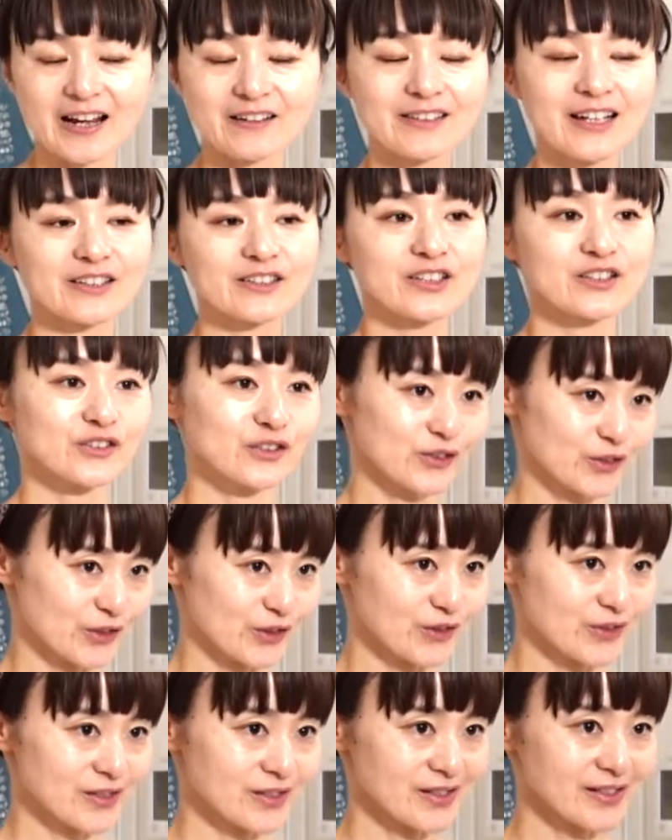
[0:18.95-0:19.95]
I'd like to
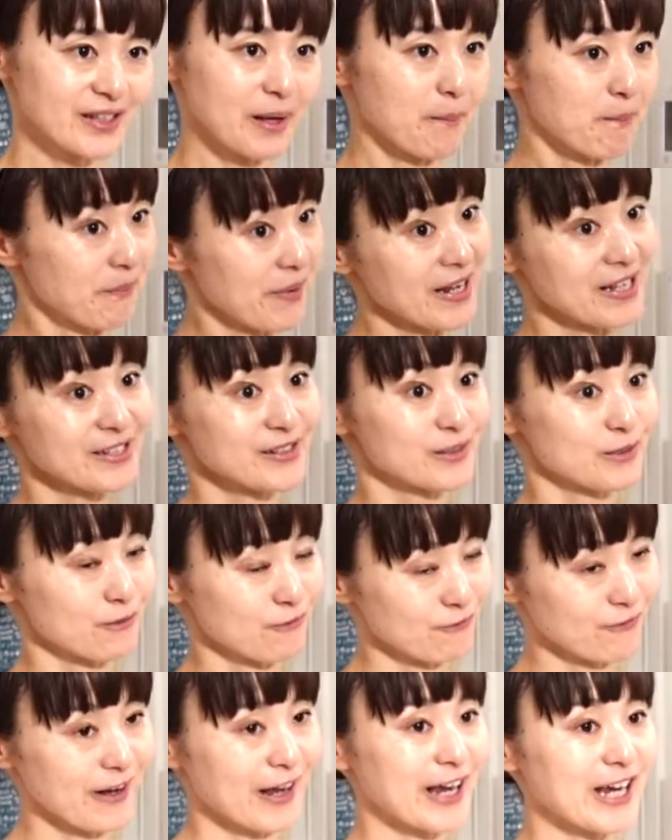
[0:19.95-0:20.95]
introduce the best
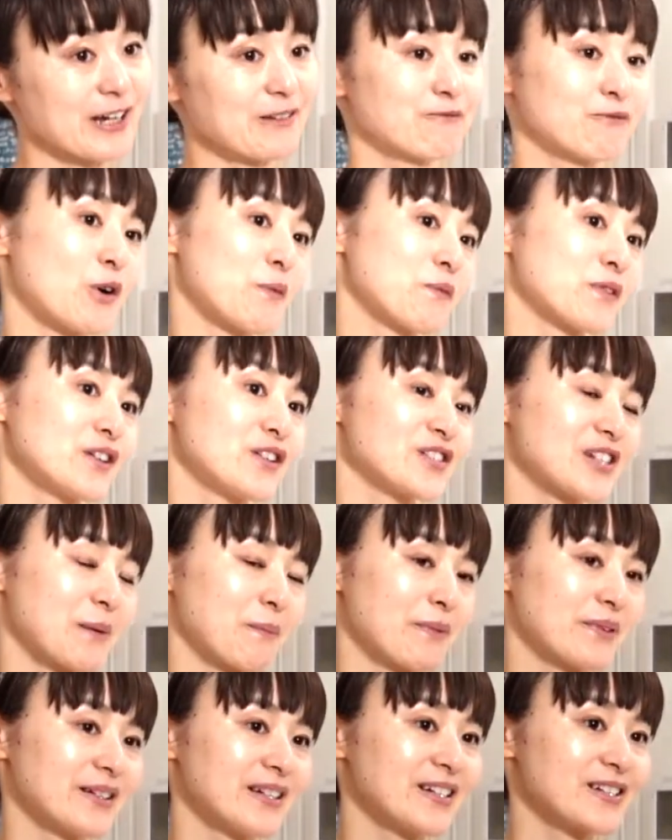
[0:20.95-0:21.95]
5 popular
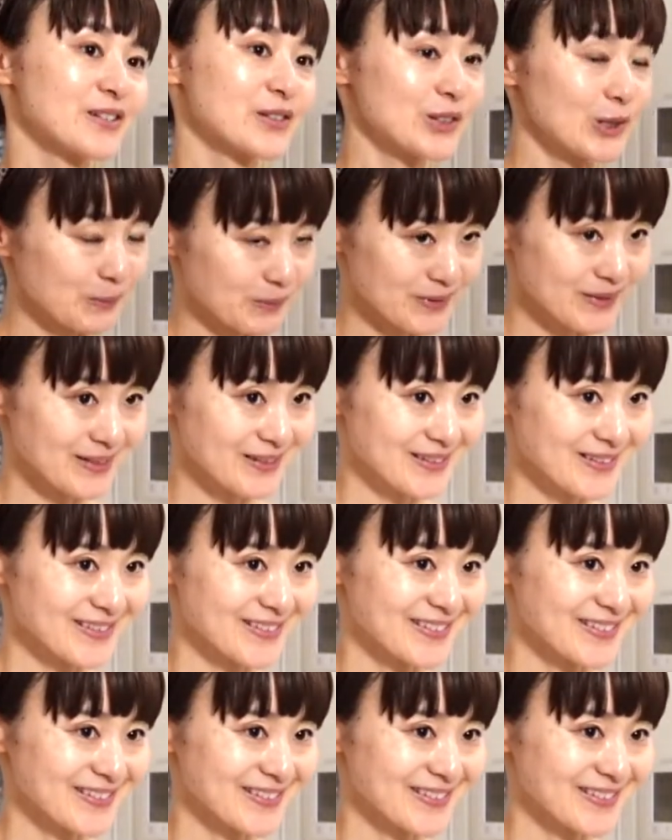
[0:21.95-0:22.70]
Japanese soups.